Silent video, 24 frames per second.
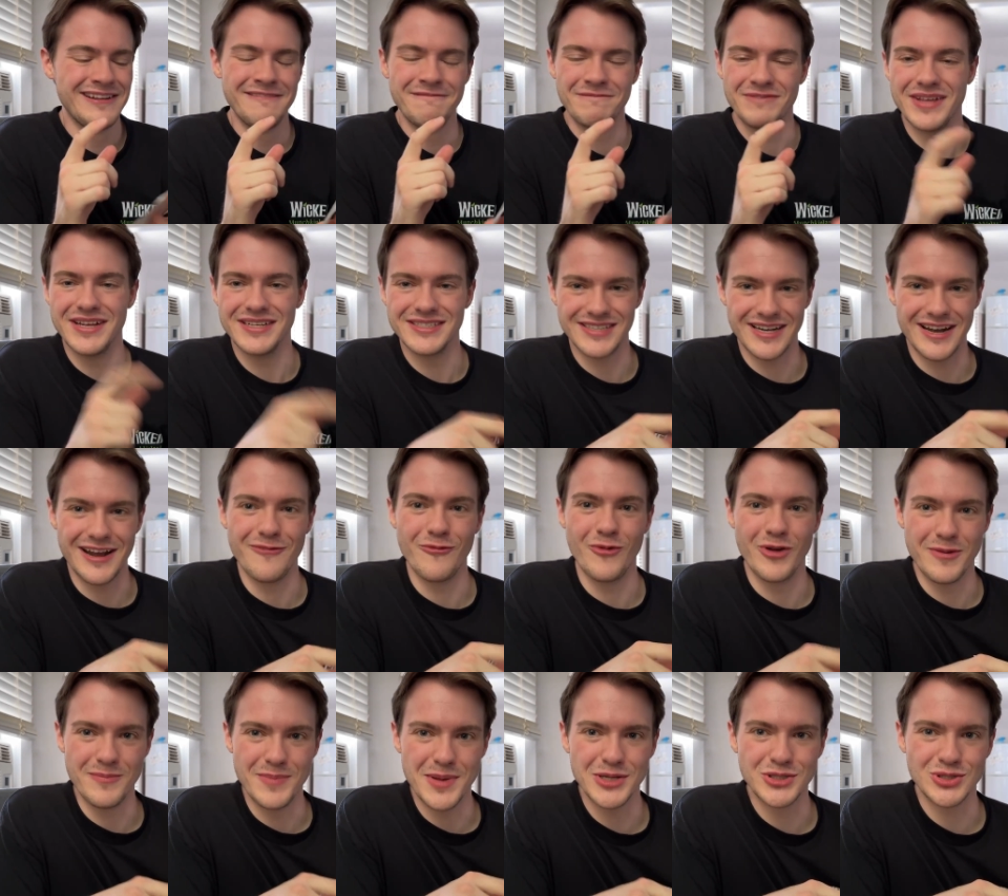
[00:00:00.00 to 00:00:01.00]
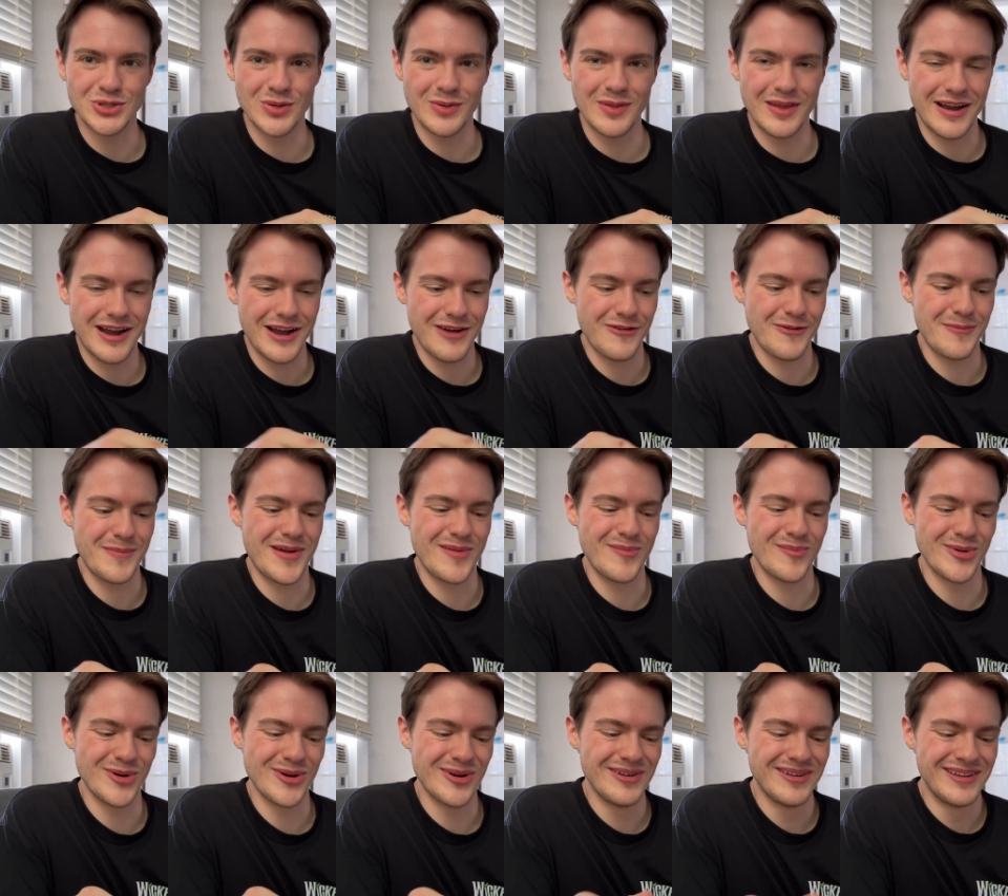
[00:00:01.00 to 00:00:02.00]
things that I want to make sure that I
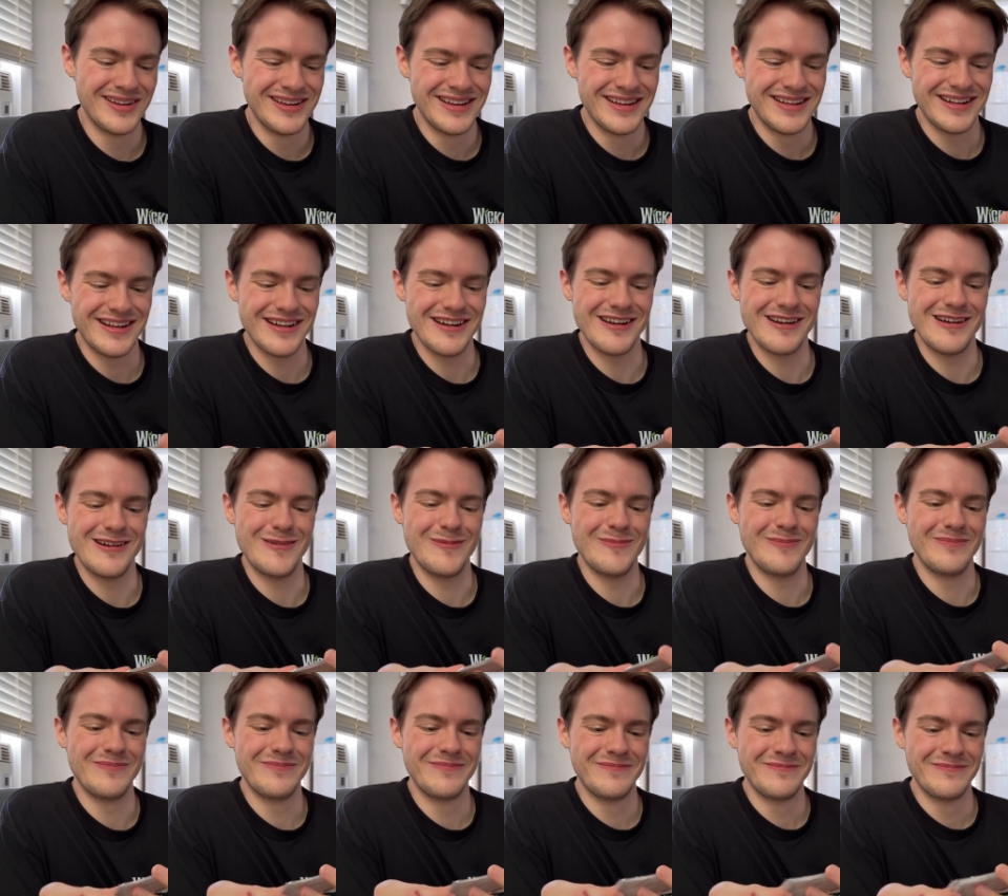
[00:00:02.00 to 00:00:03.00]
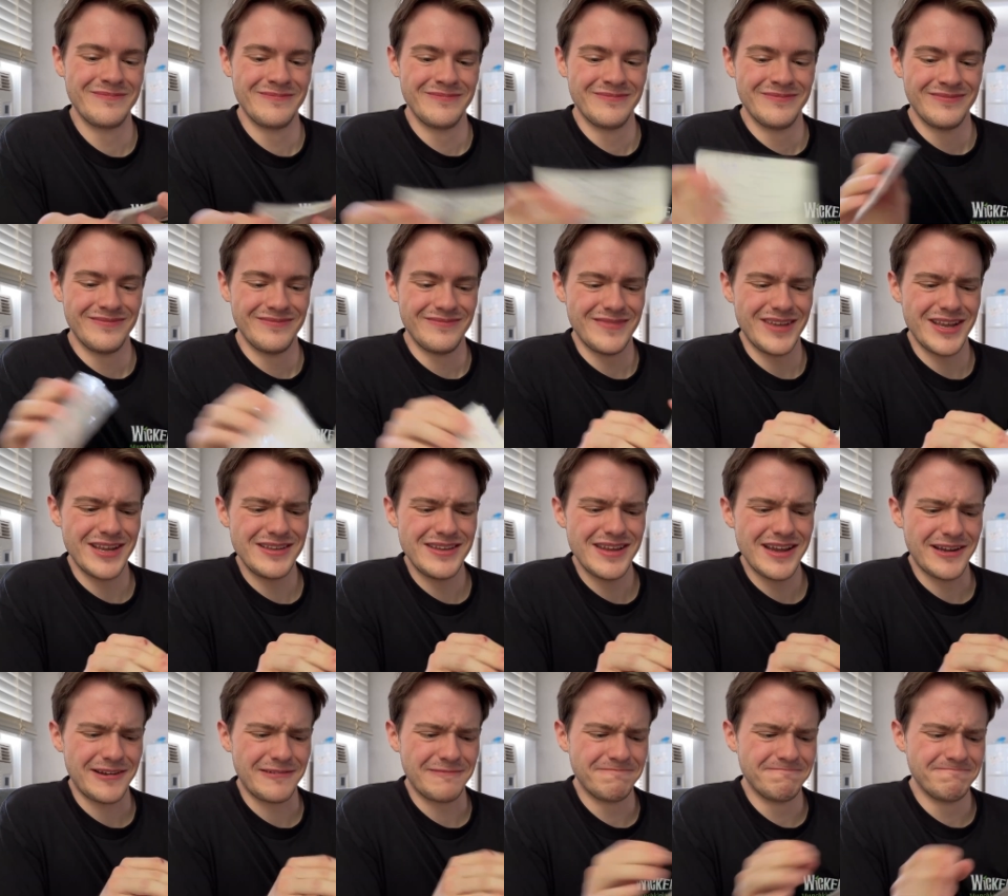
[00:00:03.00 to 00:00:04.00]
remember. And yeah,